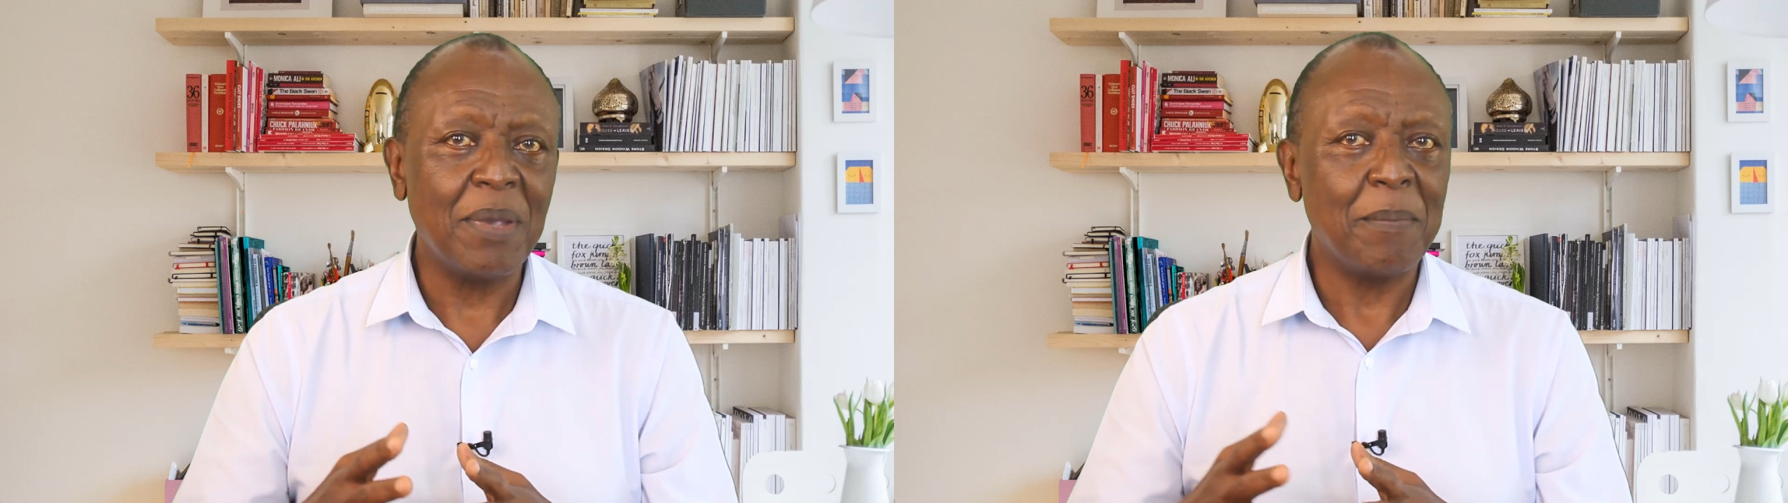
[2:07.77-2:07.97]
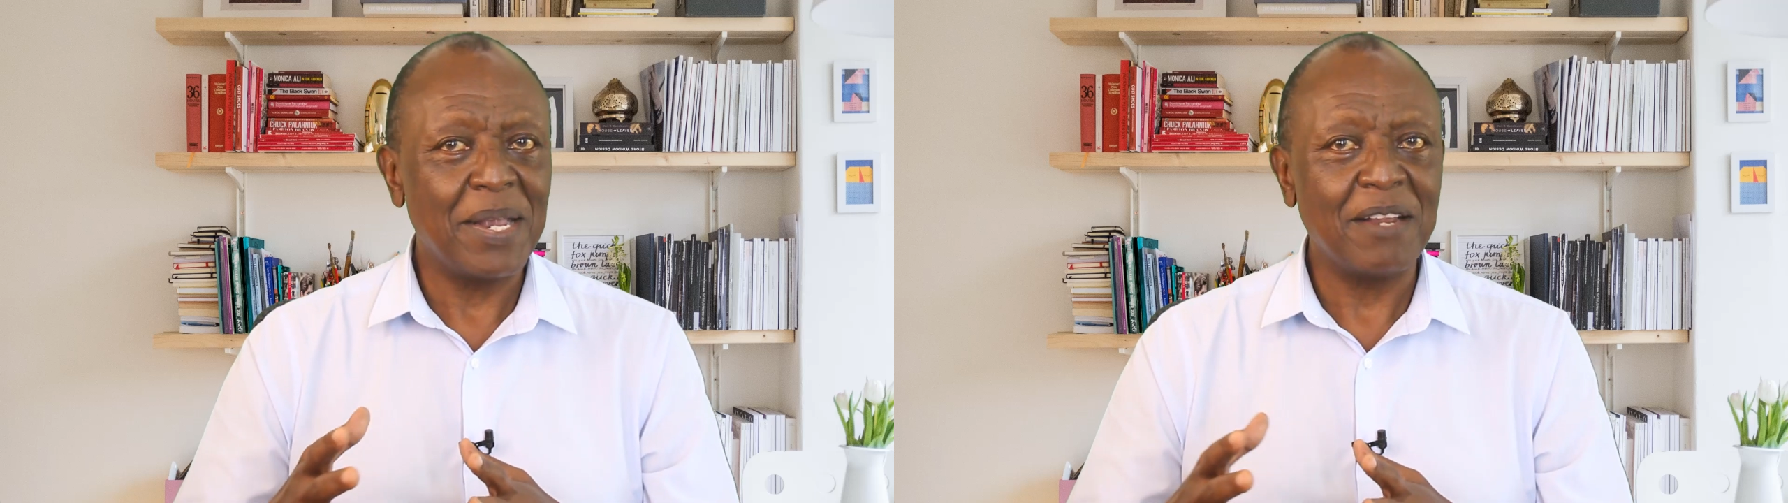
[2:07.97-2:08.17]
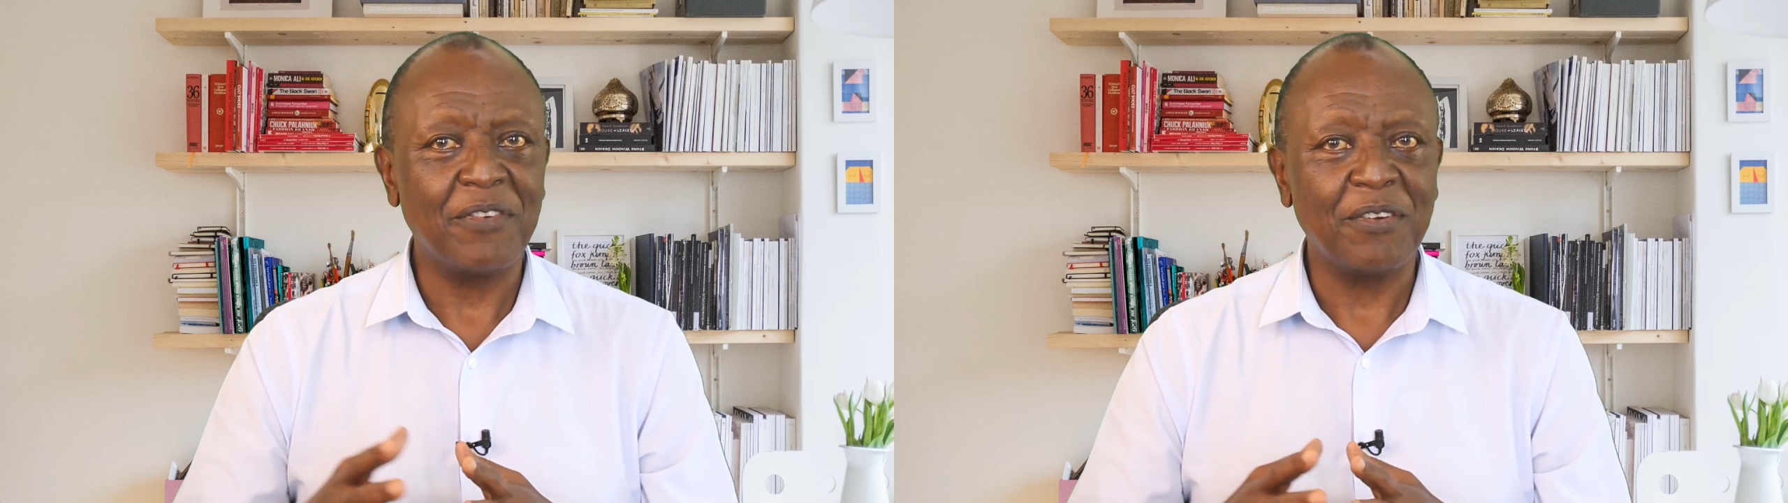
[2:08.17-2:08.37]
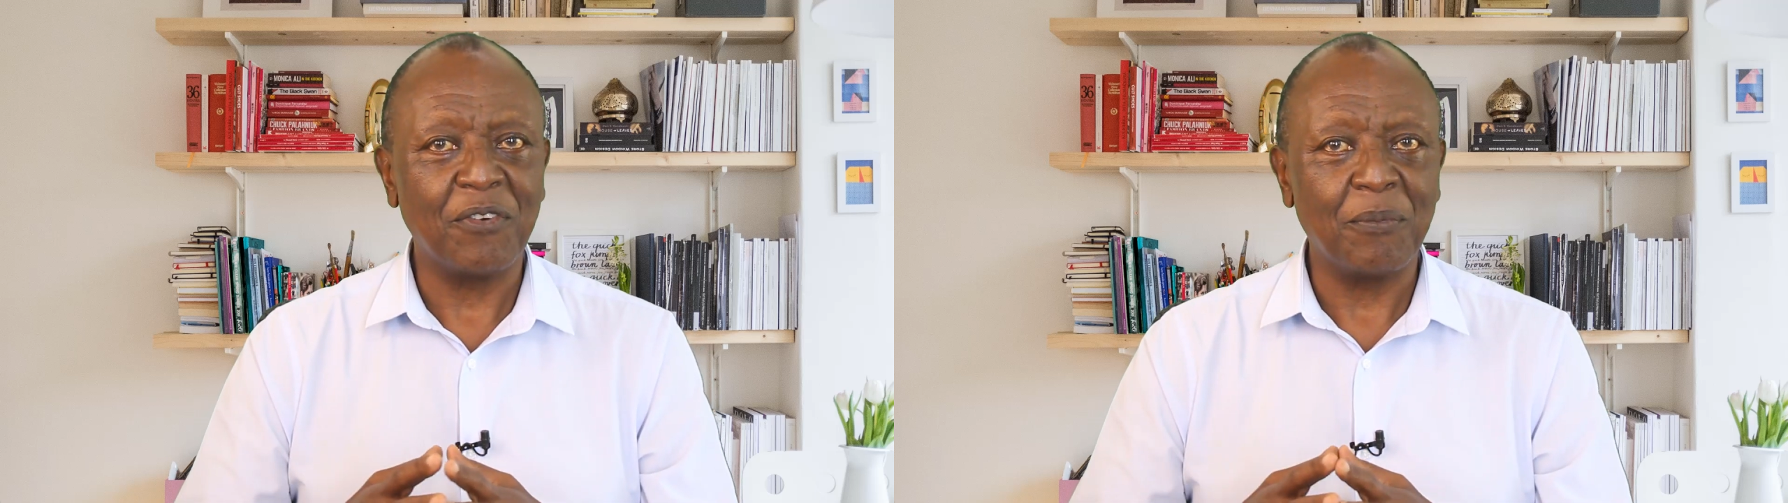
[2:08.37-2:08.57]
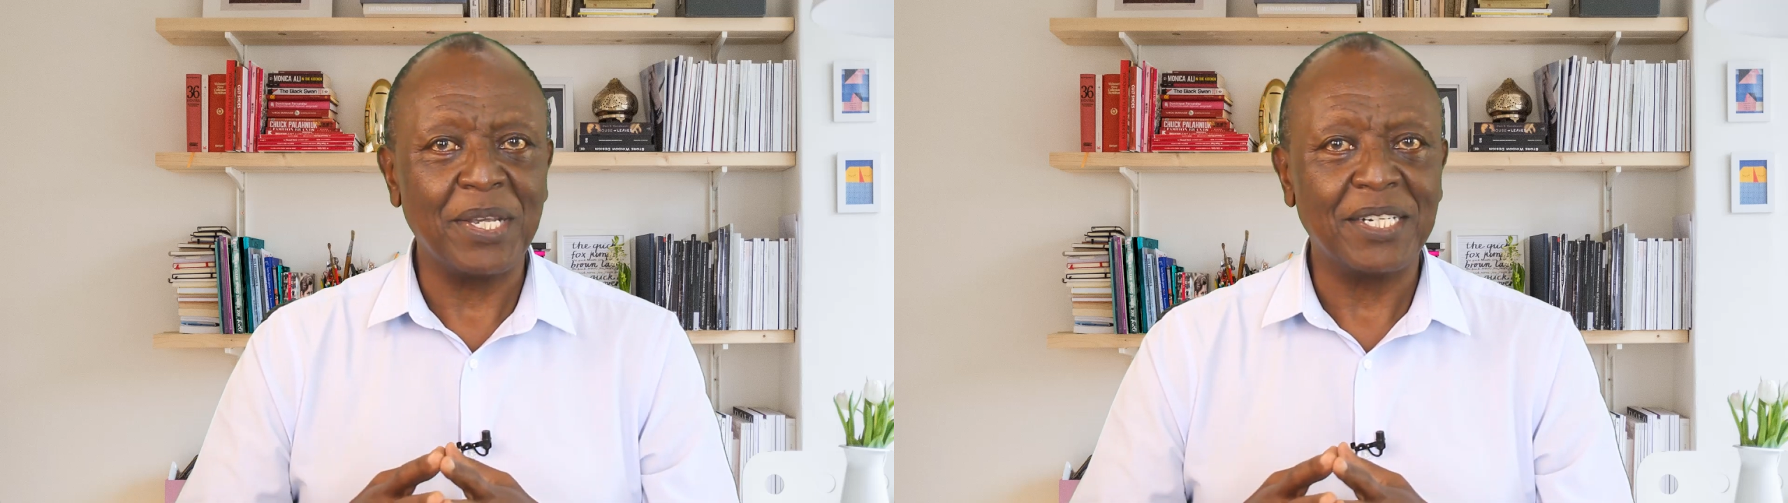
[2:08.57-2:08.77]
may benefit
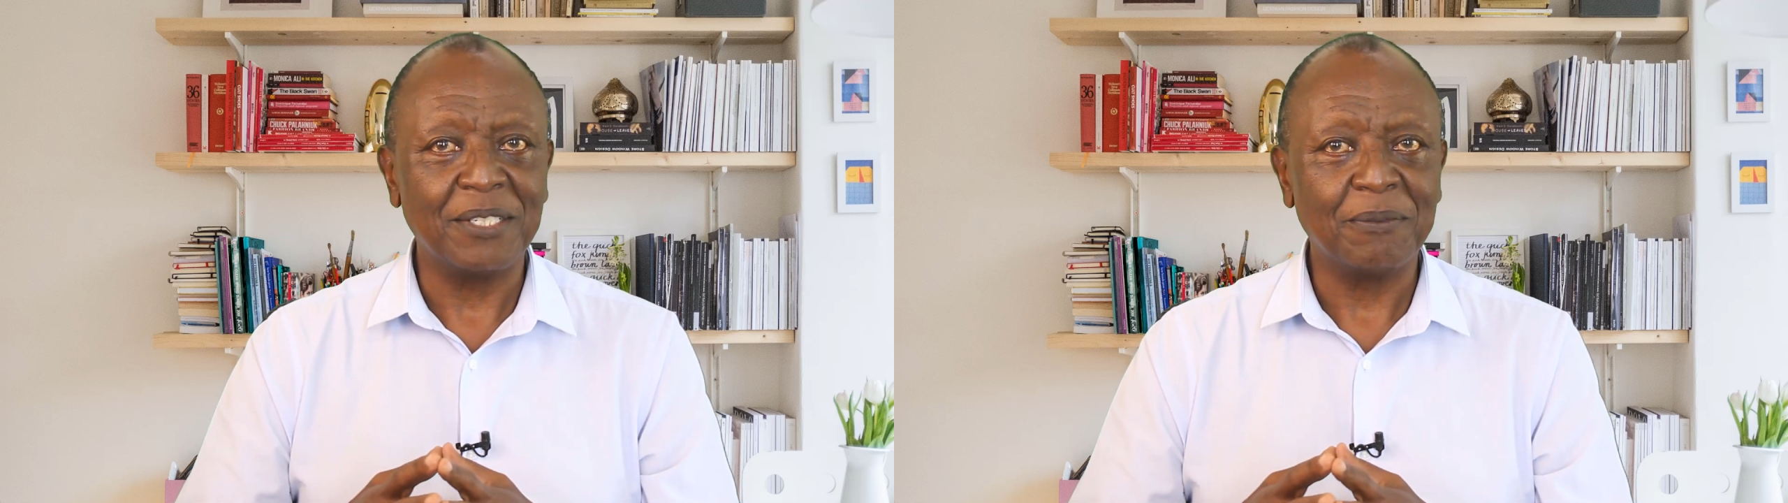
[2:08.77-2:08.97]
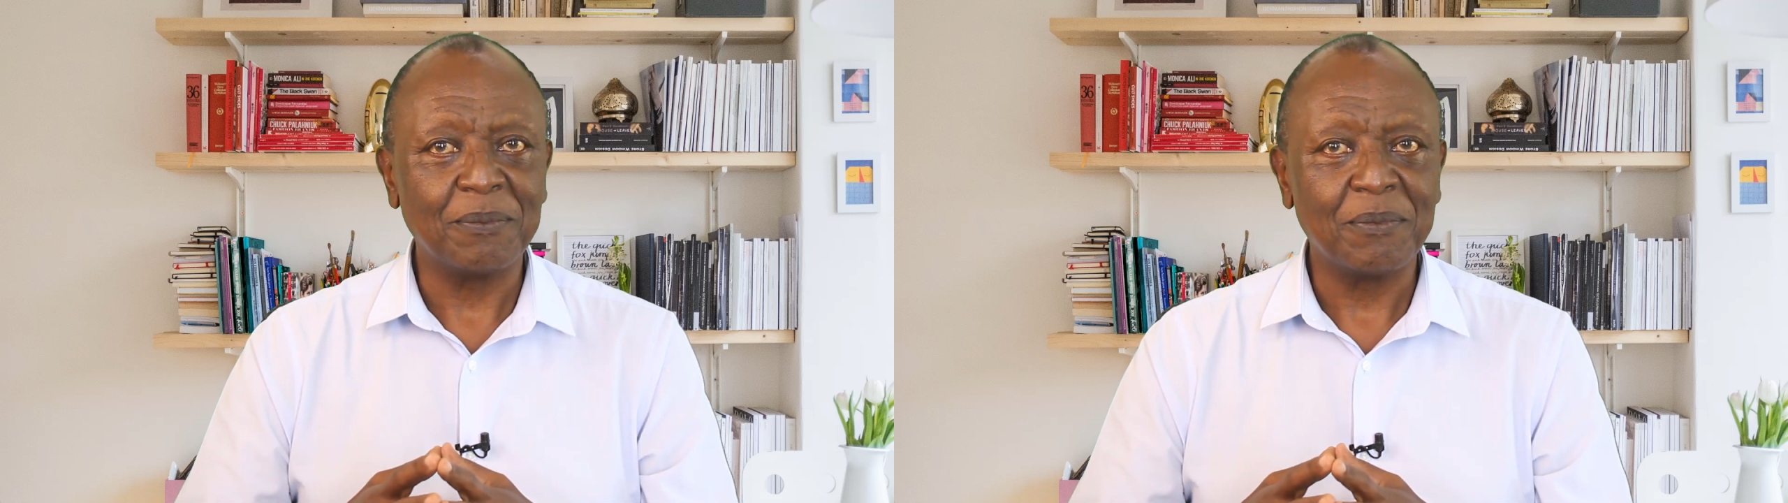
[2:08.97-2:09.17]
from it.